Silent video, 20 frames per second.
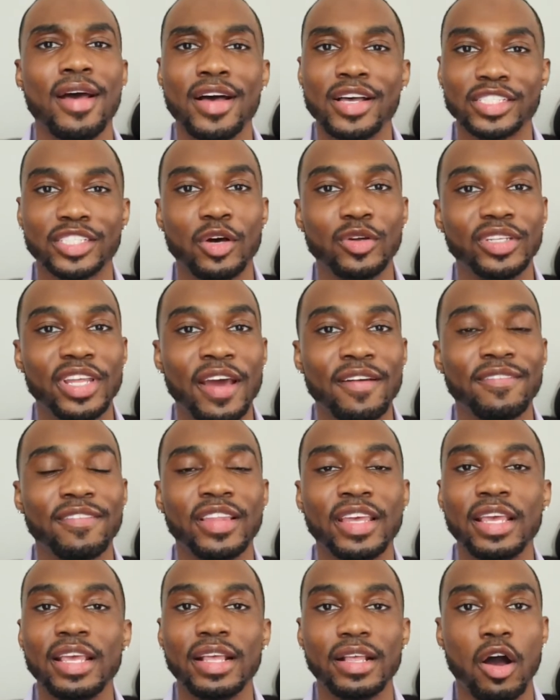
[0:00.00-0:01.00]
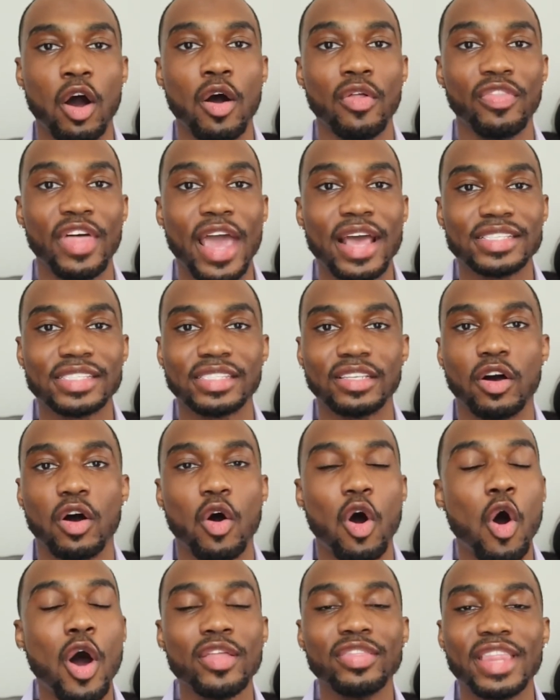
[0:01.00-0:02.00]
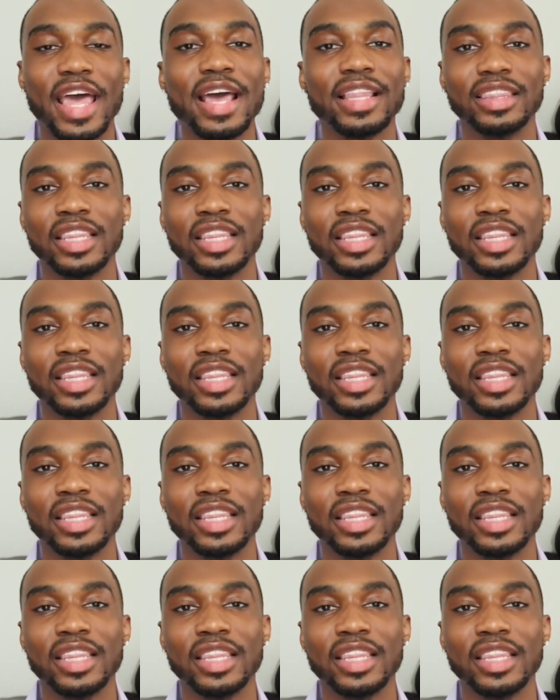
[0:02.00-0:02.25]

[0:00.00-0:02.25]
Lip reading: So definitely on that